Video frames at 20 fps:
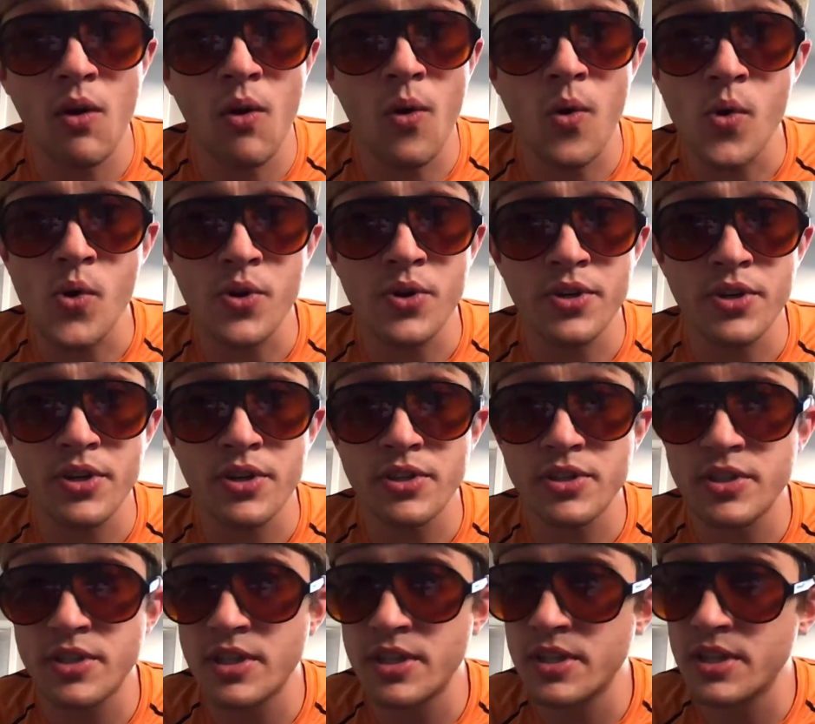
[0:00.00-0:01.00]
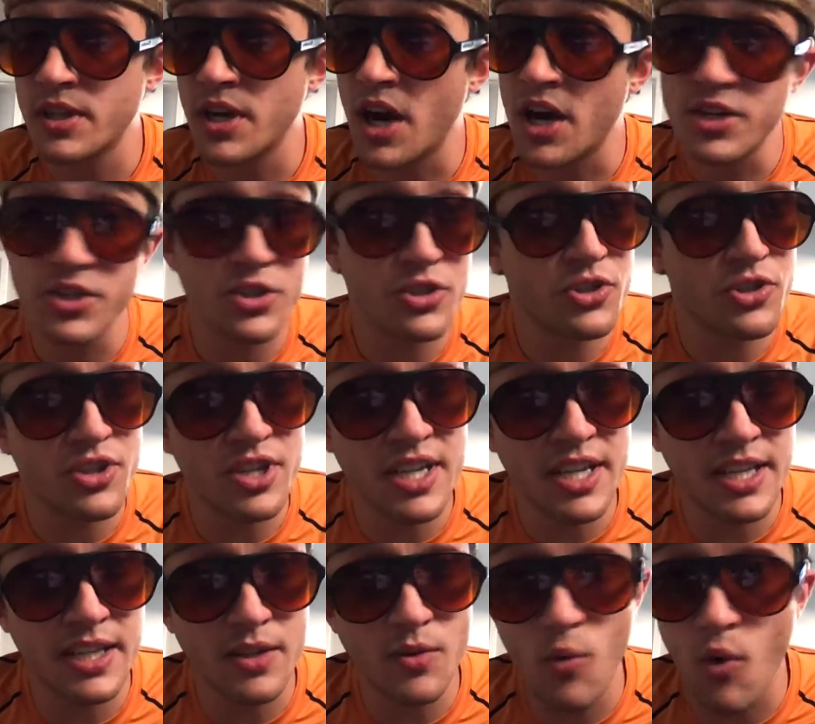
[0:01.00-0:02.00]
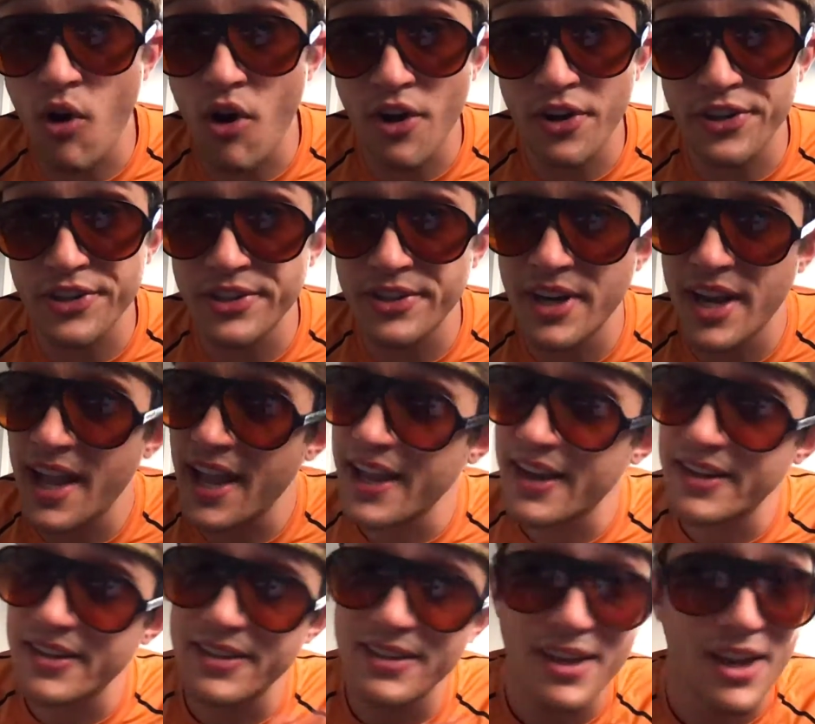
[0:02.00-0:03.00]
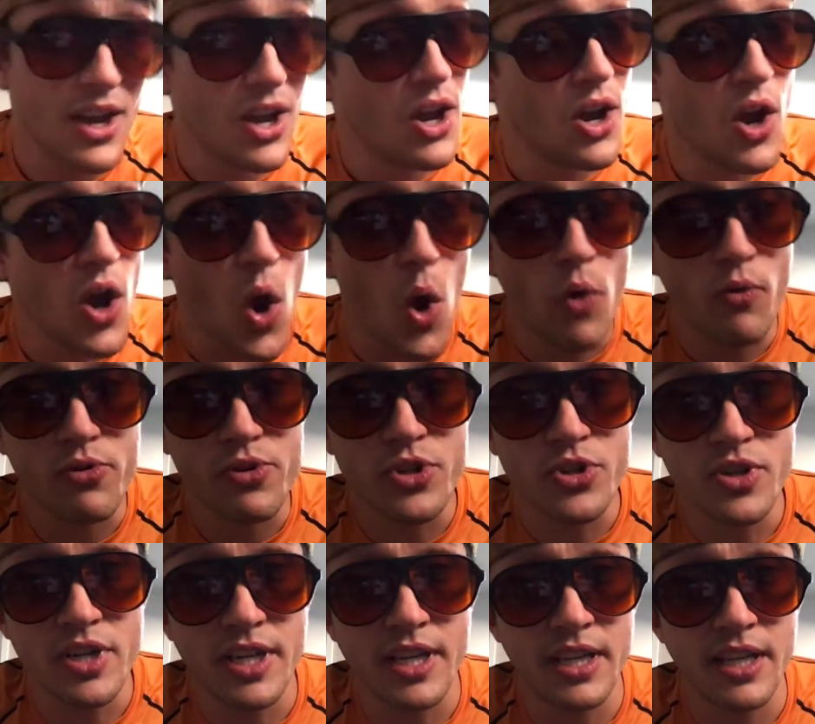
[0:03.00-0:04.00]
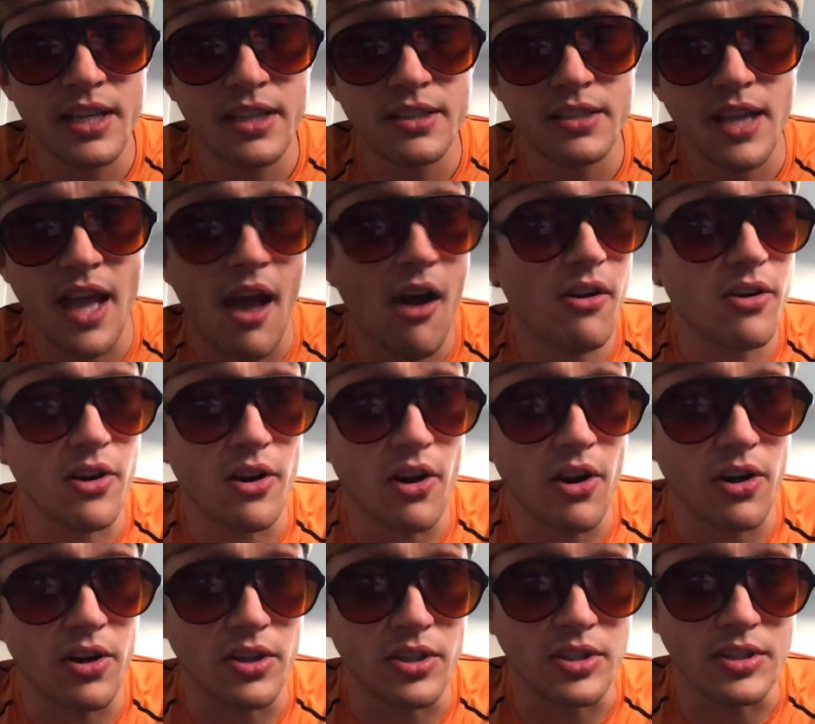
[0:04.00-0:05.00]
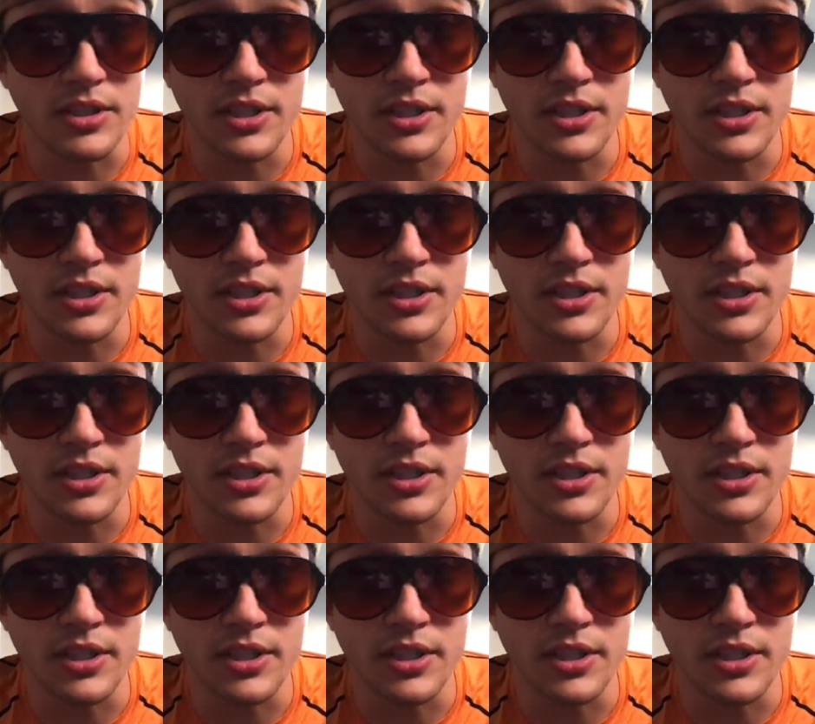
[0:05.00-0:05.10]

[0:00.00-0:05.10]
or underdrinking water and overdrinking alcohol.